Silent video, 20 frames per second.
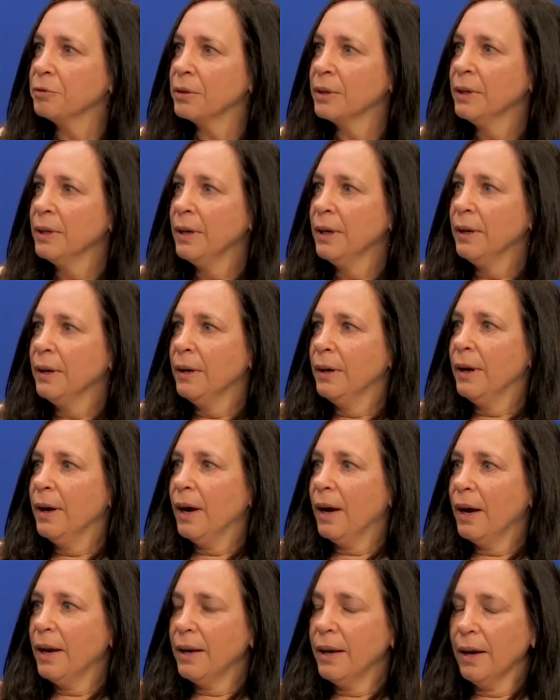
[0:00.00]
Mm.
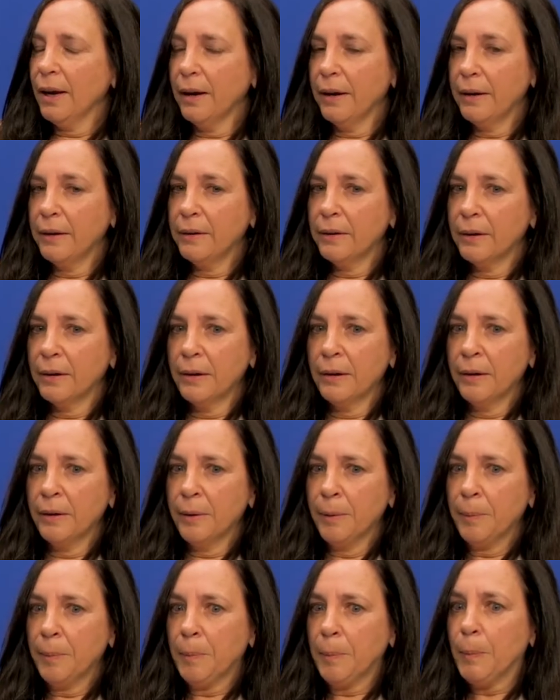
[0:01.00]
I had
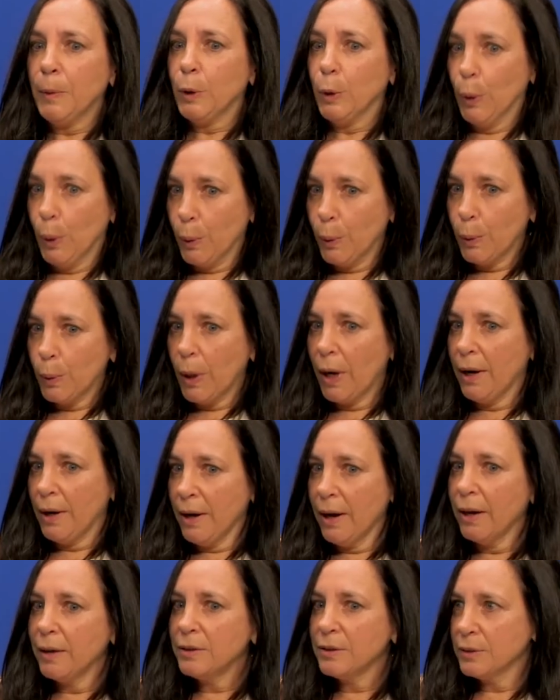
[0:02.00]
um, lo- I
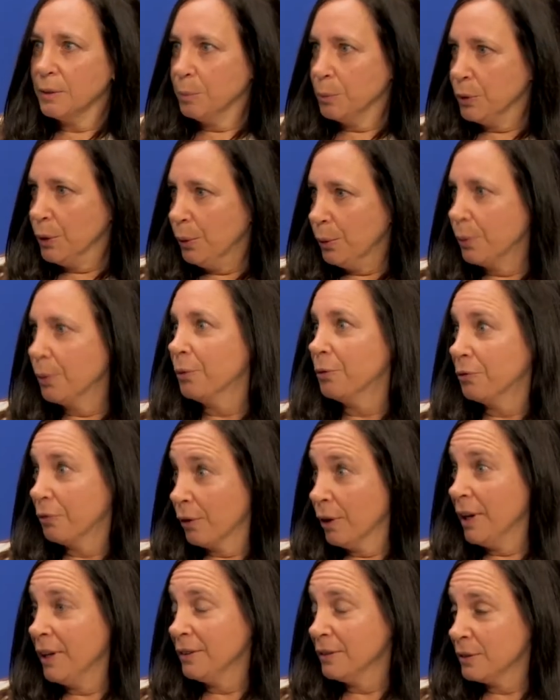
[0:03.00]
had some local
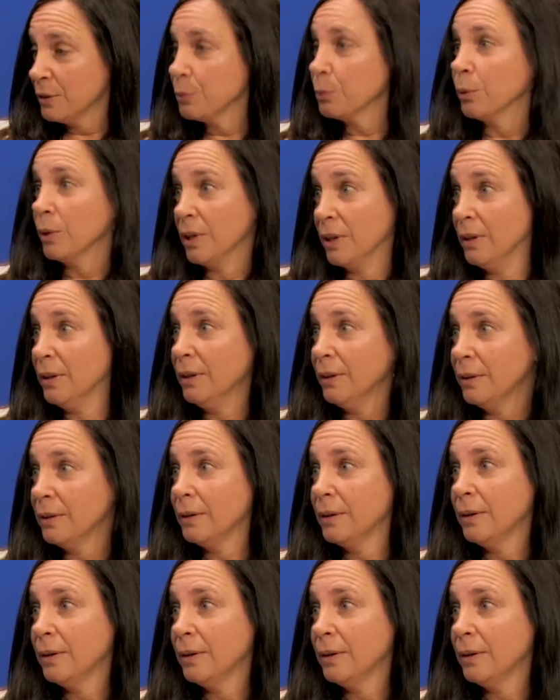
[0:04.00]
friends read it